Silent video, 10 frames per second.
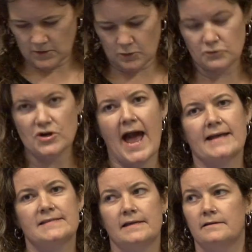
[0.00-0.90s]
who
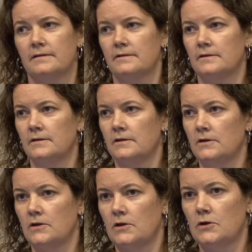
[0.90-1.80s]
tracks it,
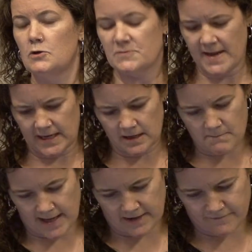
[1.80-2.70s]
who's making
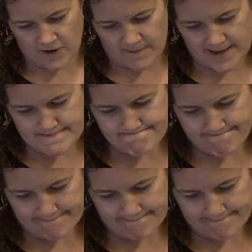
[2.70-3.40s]
money from it,